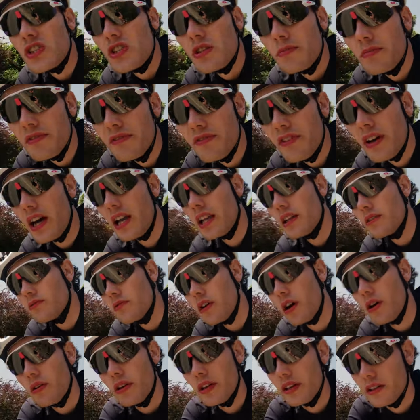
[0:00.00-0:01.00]
Should be fairly
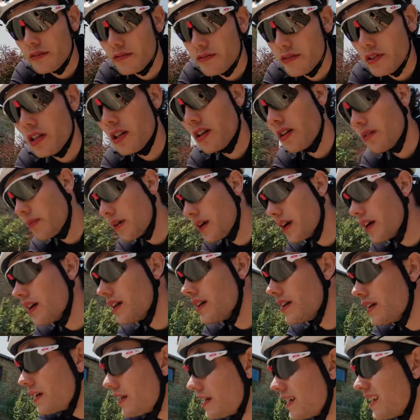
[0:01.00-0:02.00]
rolling for a little bit.
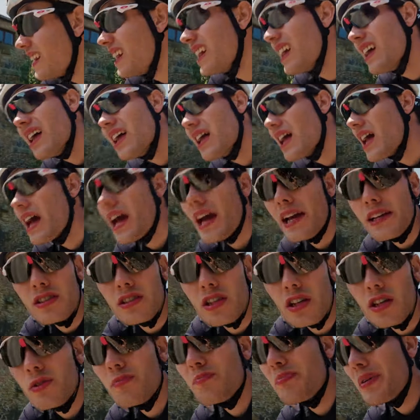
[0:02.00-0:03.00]

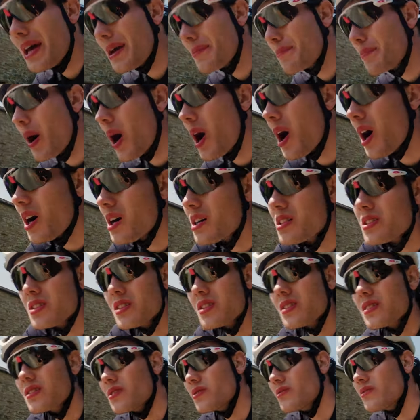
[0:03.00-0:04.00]
It's those big
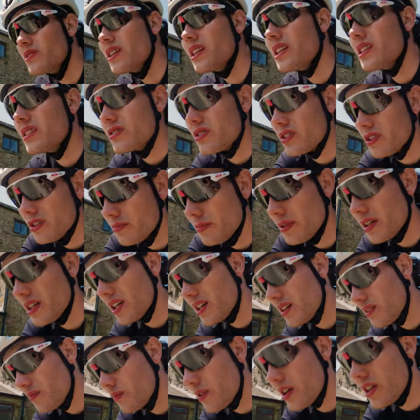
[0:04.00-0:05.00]
passes that really do
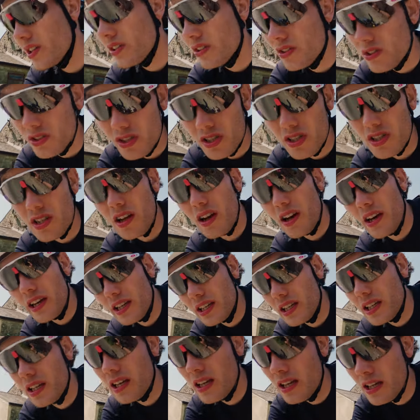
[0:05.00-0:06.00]
me in, where you're just
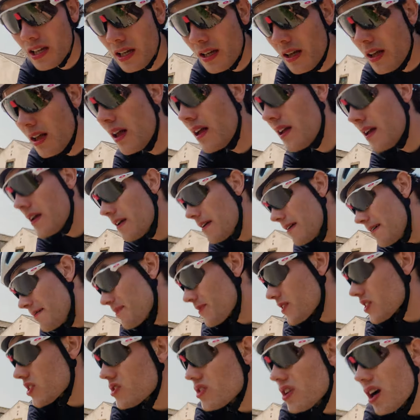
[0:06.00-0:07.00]
like,
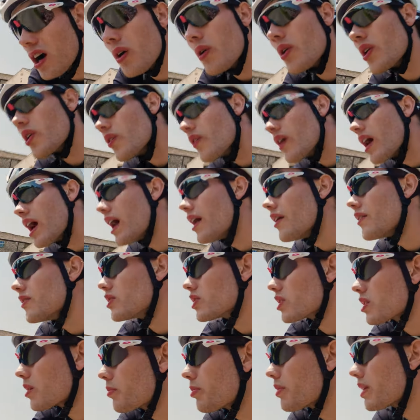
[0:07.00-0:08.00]
there's no one around, you're